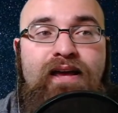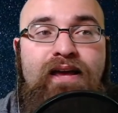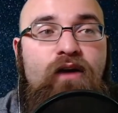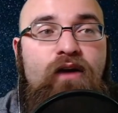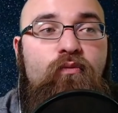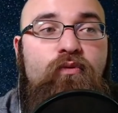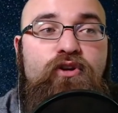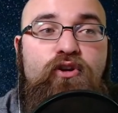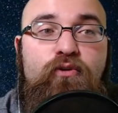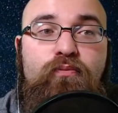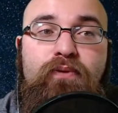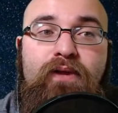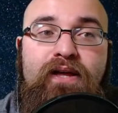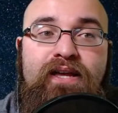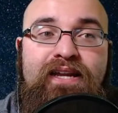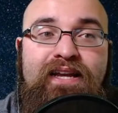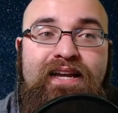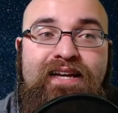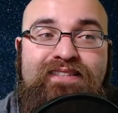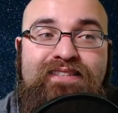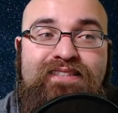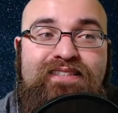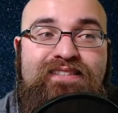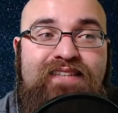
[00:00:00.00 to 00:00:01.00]
And when you're playing
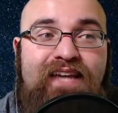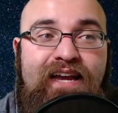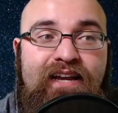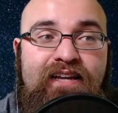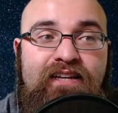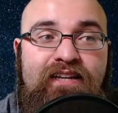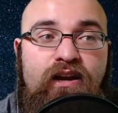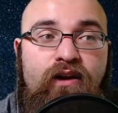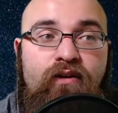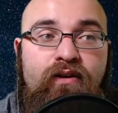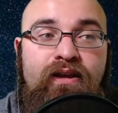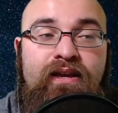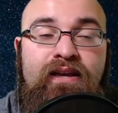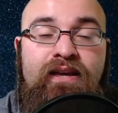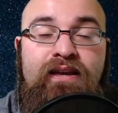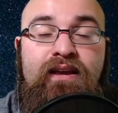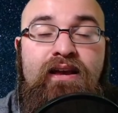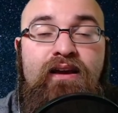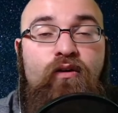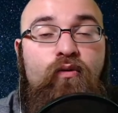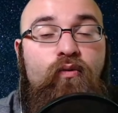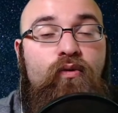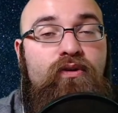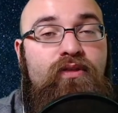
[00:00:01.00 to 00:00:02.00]
against a secondary
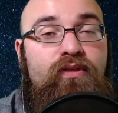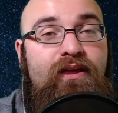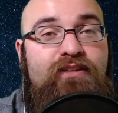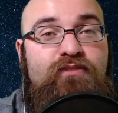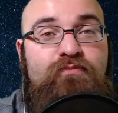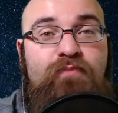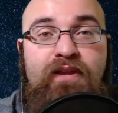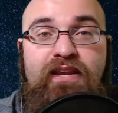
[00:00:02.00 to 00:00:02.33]
with as